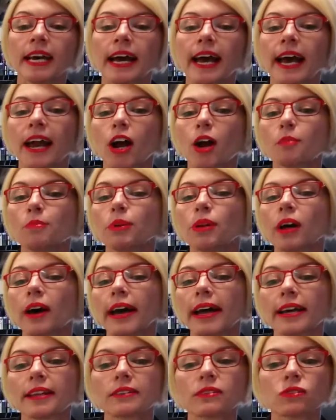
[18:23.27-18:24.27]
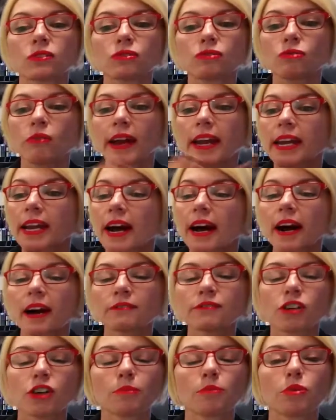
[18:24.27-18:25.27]
and I apply it straight
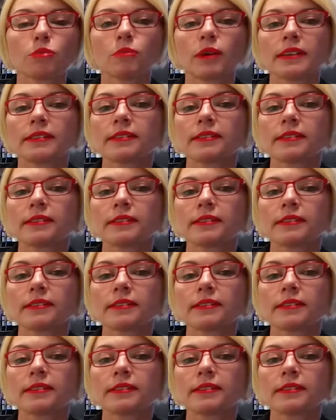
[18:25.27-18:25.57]
after I put my